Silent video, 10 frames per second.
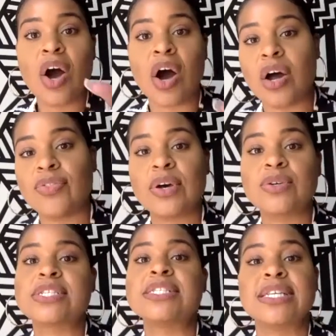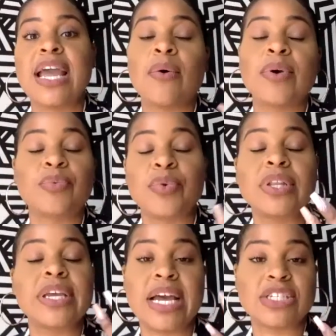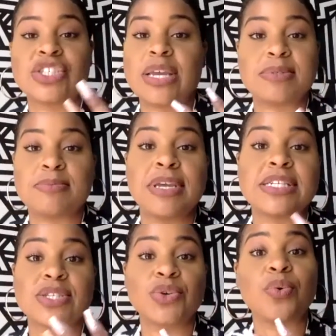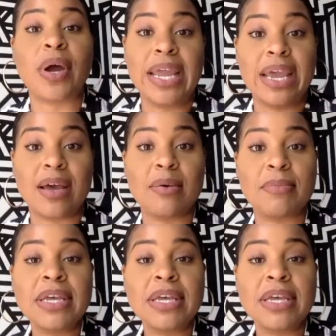on those and see how it really has shaped me into who I am